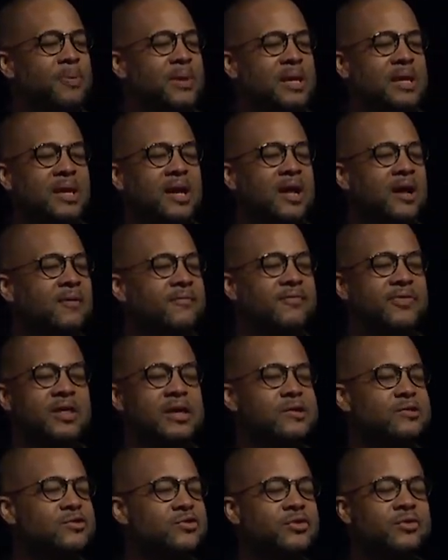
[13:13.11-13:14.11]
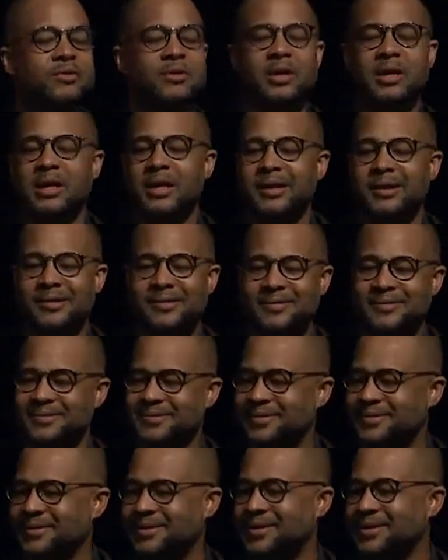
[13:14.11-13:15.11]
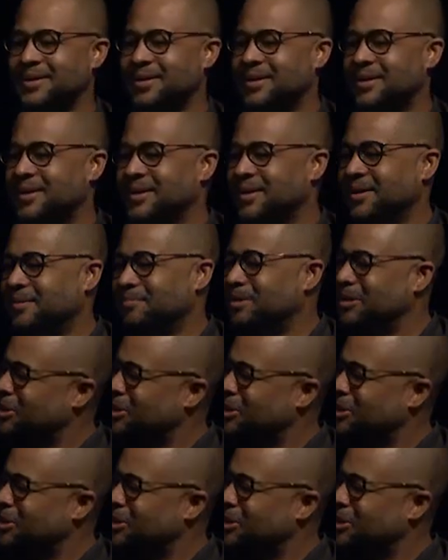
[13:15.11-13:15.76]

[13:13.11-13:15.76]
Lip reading: and love, these three. But